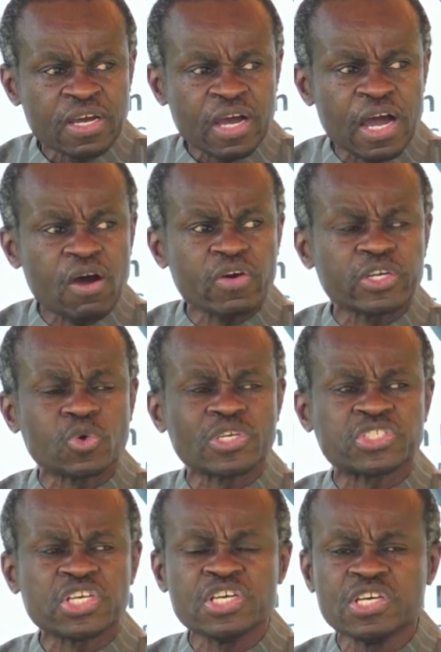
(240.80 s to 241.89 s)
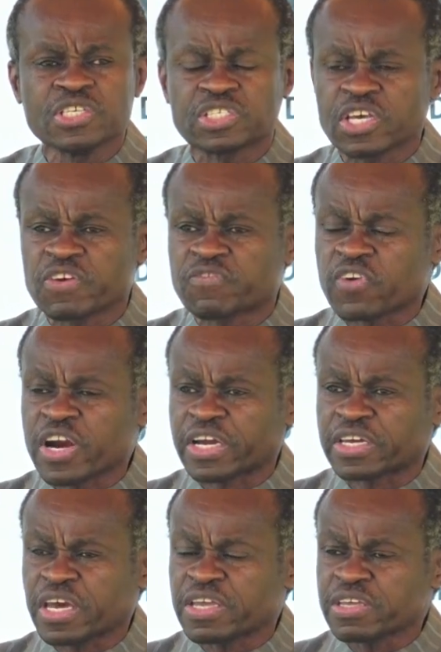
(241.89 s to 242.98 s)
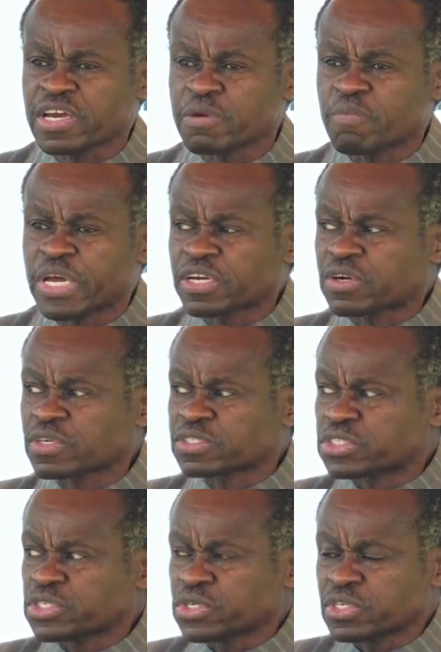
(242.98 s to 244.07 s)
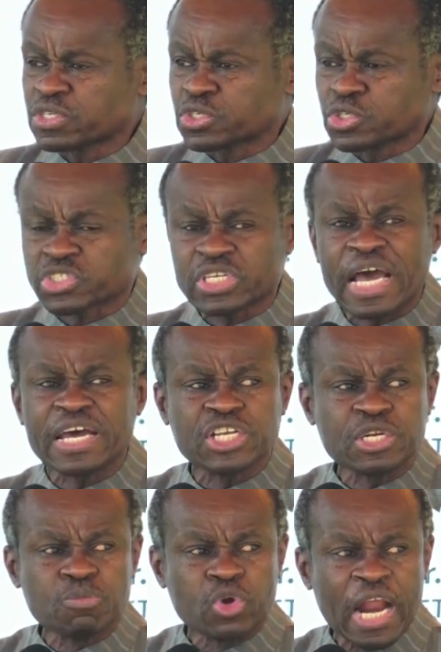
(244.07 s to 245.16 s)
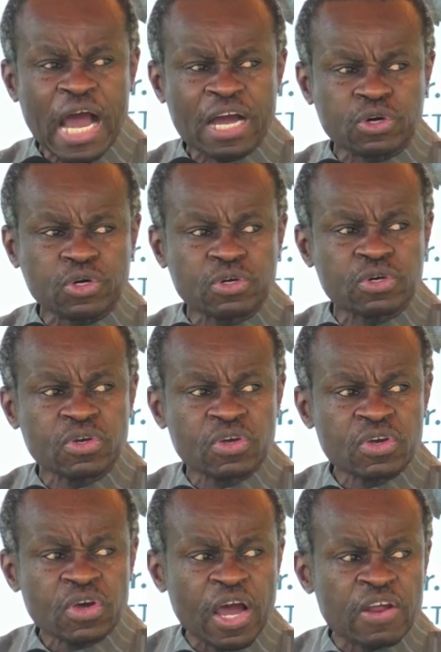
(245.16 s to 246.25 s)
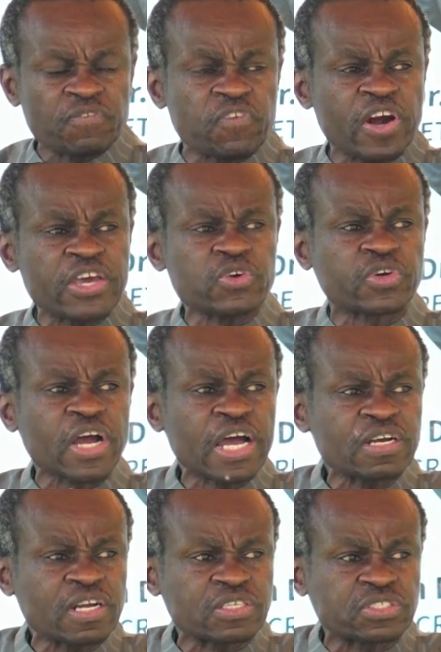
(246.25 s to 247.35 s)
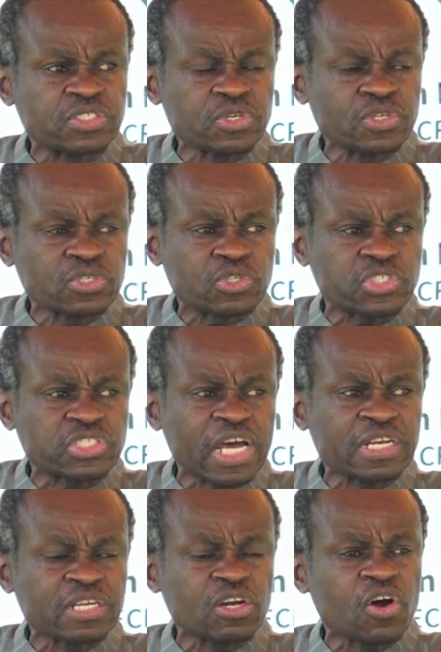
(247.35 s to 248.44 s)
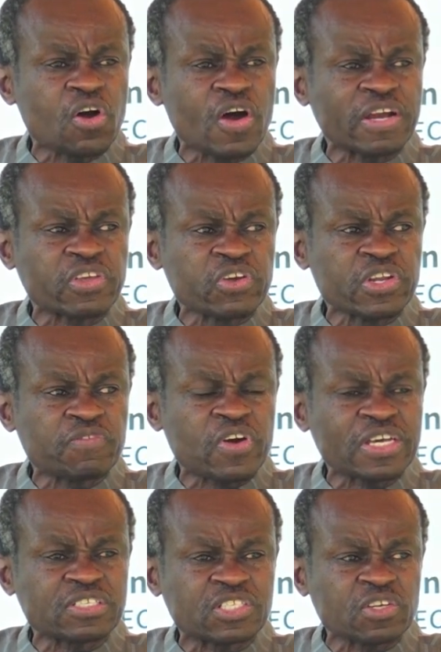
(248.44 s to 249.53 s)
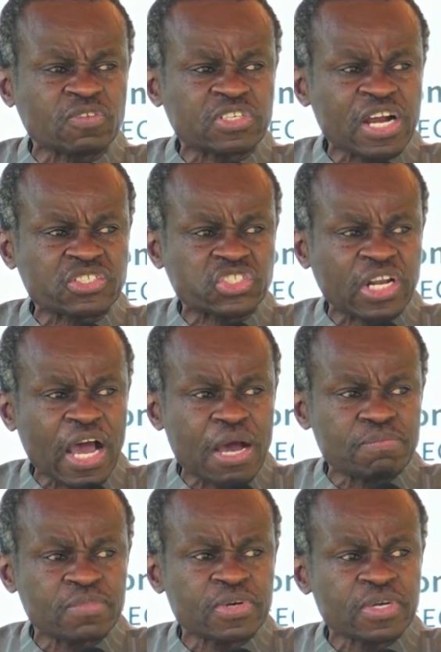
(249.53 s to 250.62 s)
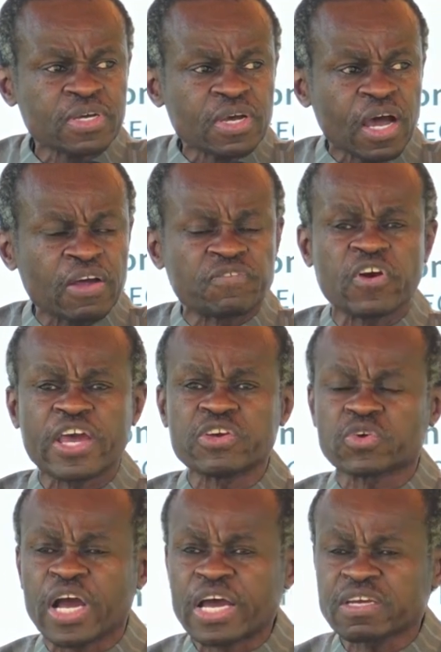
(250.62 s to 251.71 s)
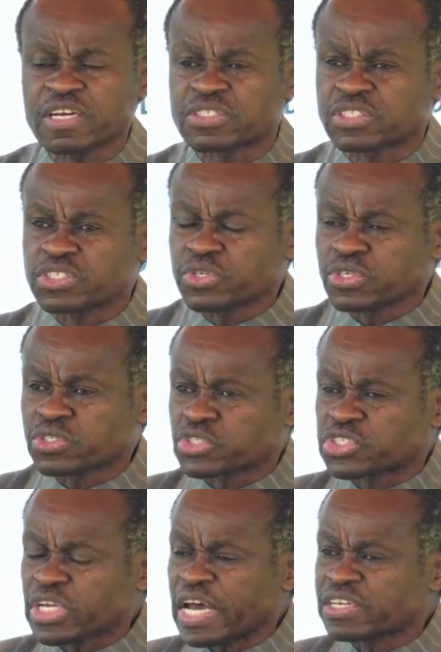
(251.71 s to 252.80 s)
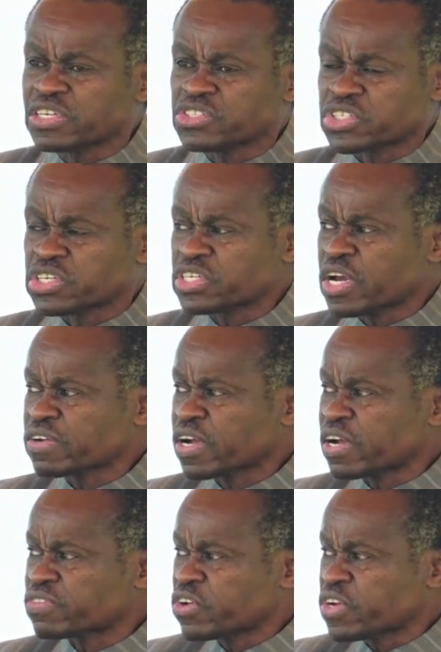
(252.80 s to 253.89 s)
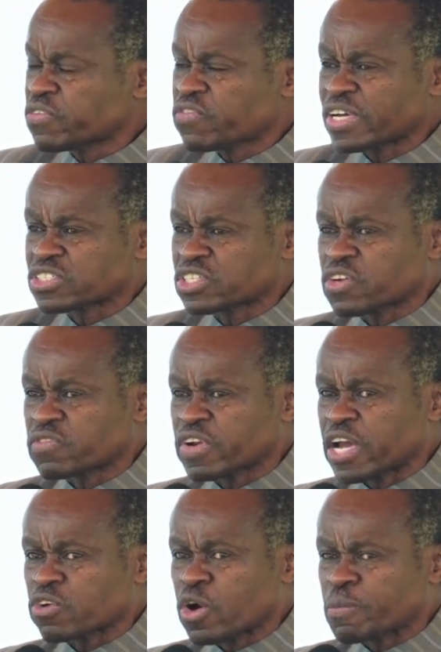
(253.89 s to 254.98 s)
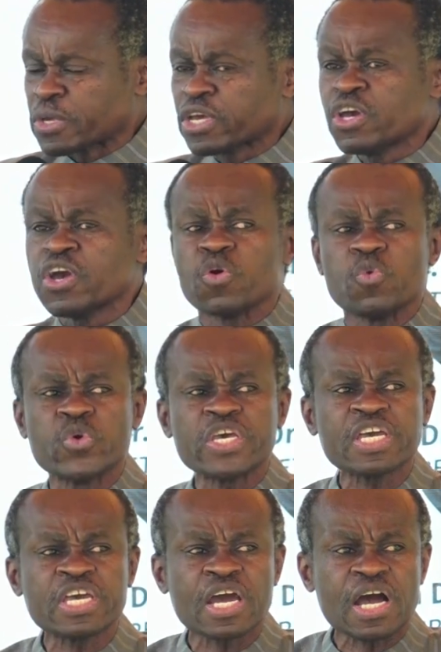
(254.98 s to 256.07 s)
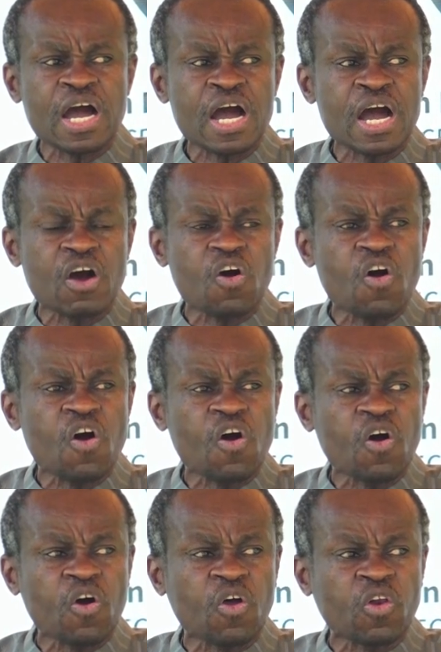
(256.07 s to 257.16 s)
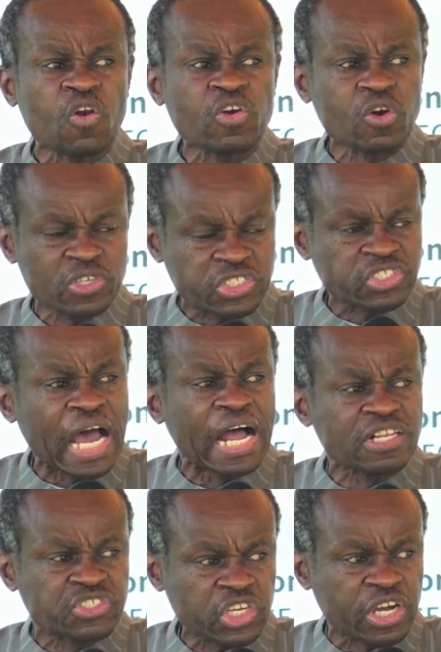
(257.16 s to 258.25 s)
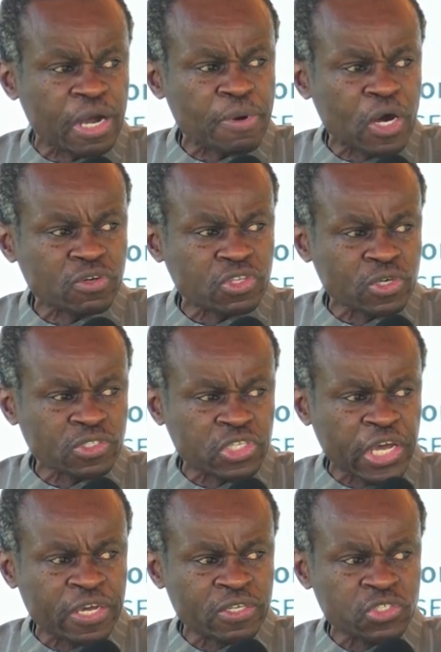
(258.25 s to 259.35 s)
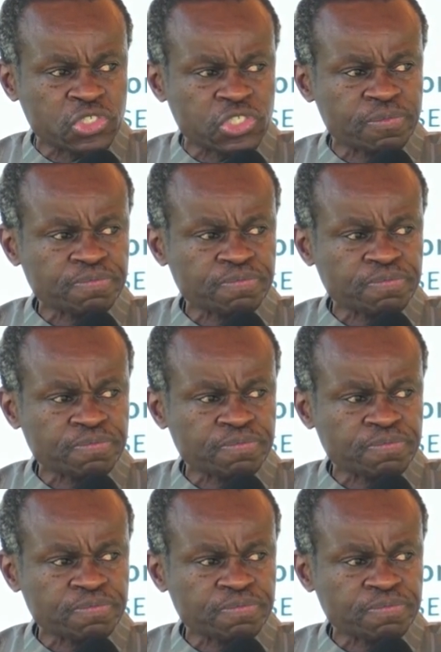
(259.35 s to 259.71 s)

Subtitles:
how it was easy for a Kenyan medical student to study in Mulago, and for a Ugandan student to study law at the University of Dar es Salaam, and for a Ugandan student to study engineering at the University of Nairobi. We are all nostalgic about those days.